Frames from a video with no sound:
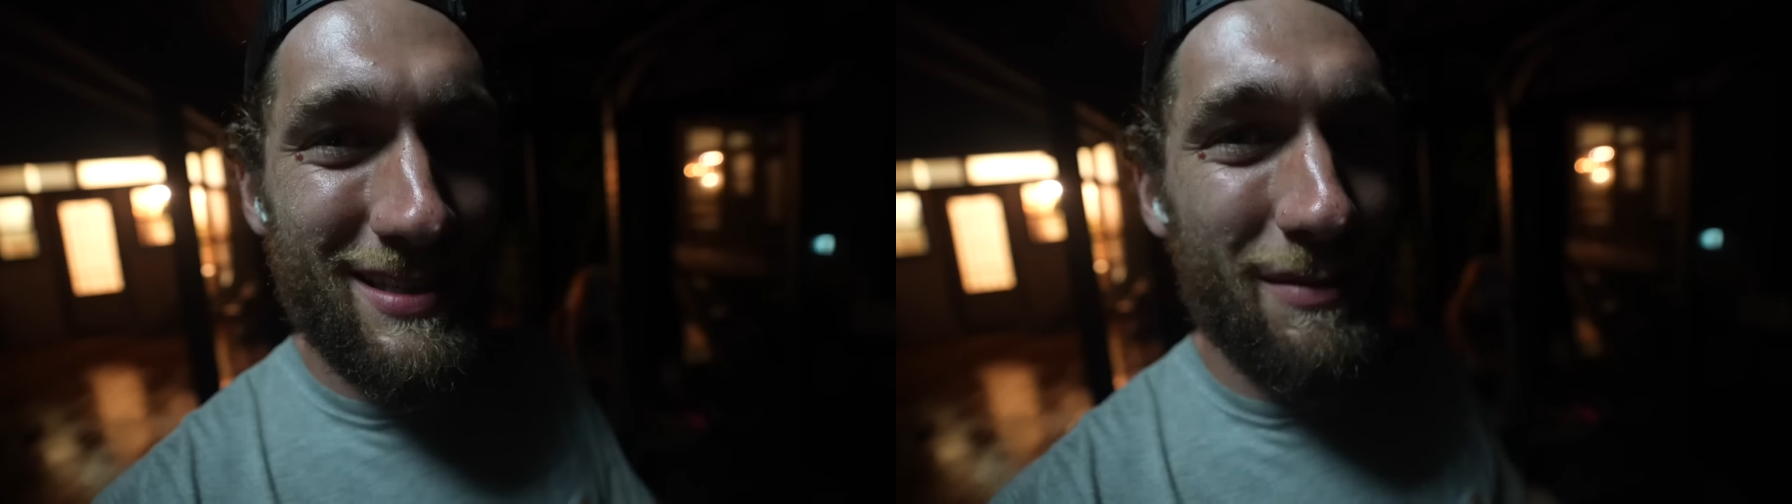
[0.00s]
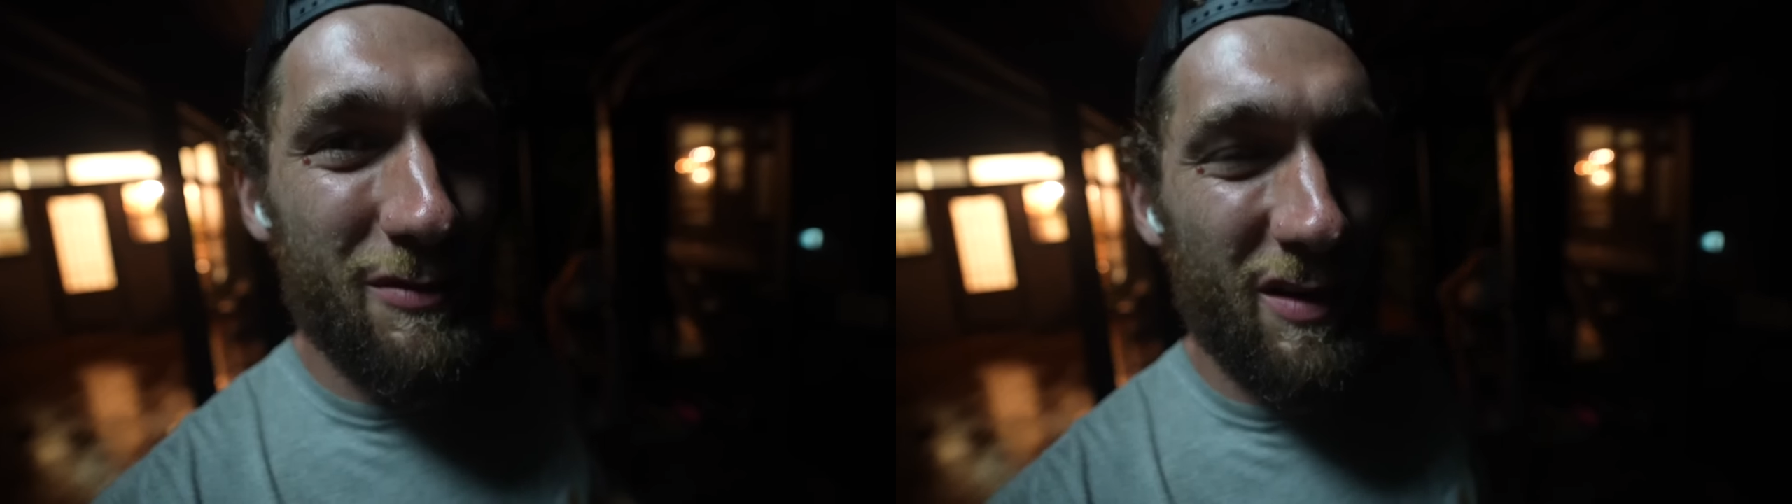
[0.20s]

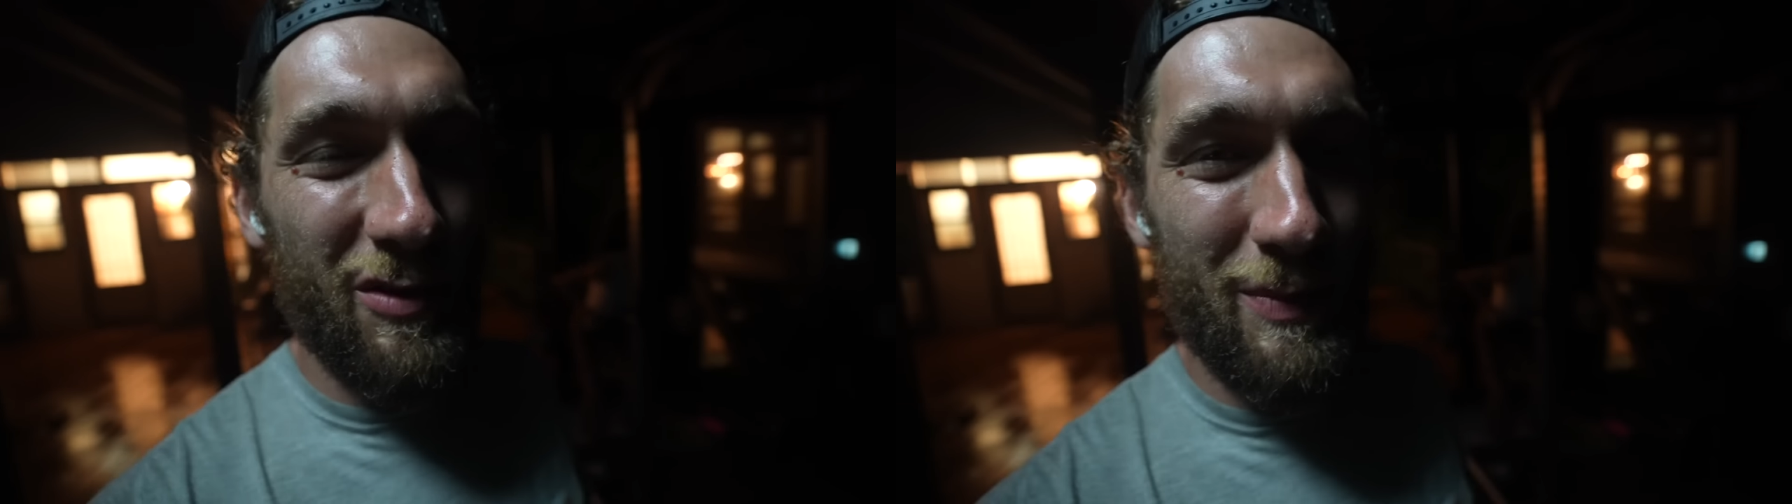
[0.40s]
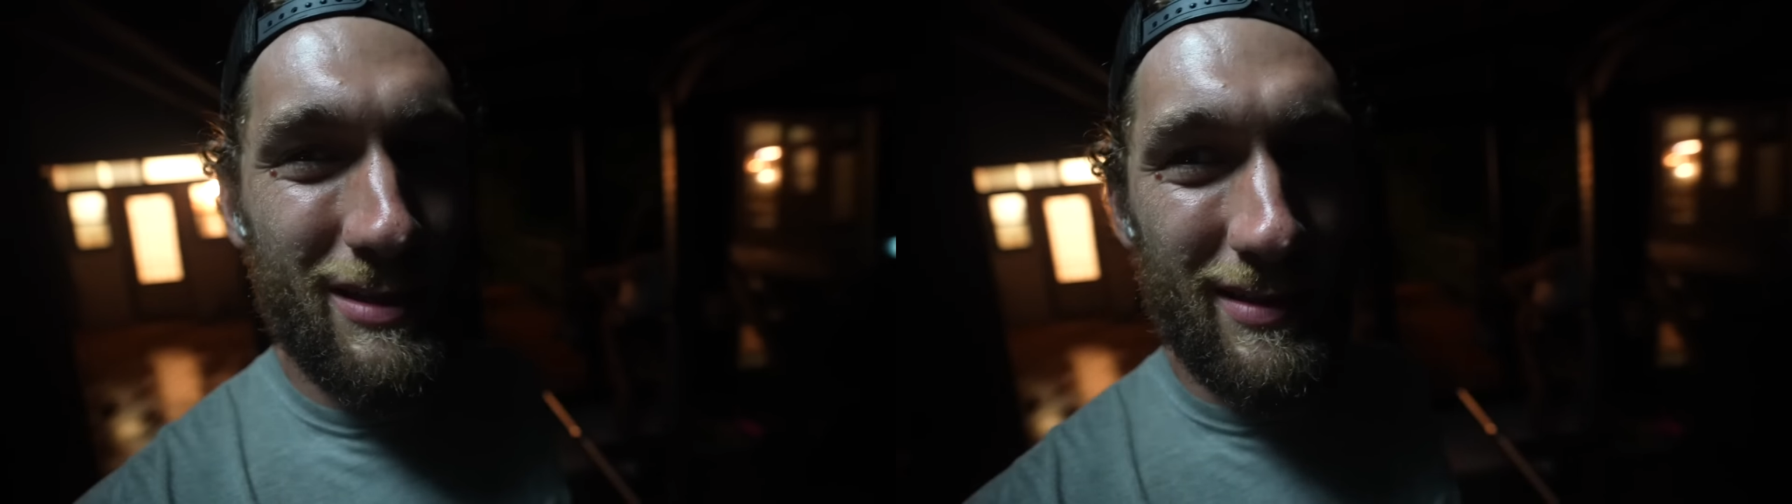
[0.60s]
thing that we've
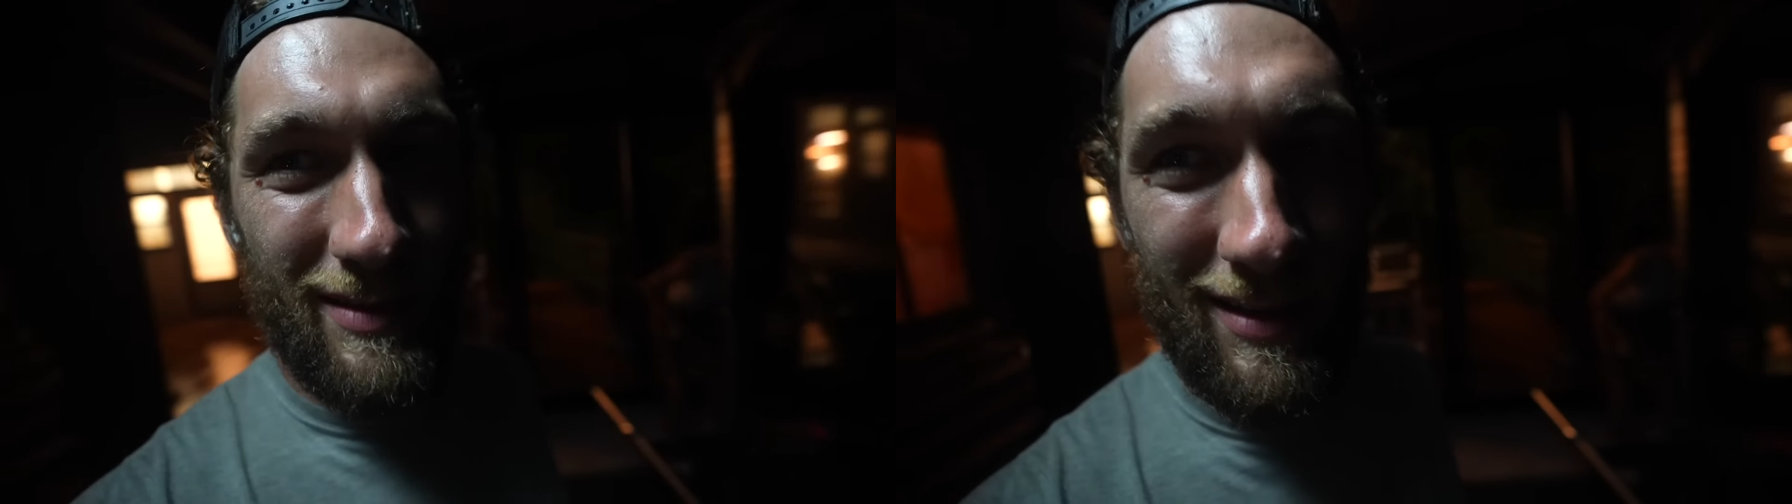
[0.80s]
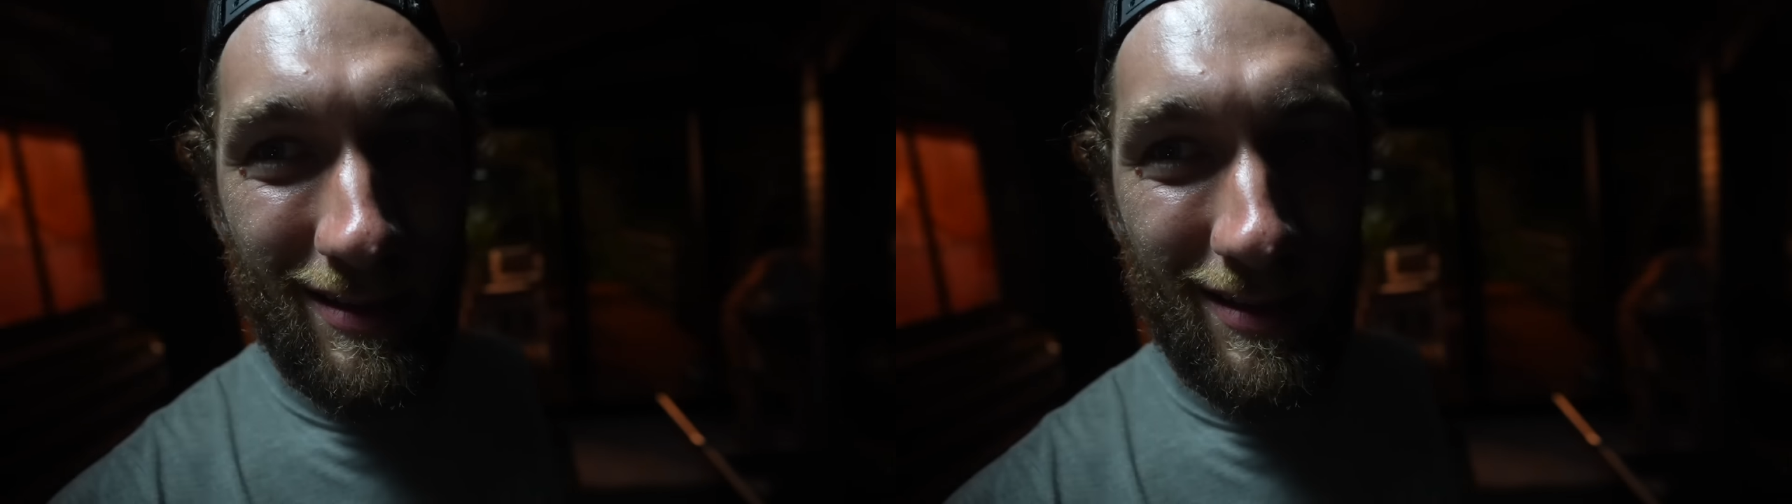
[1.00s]
ever built.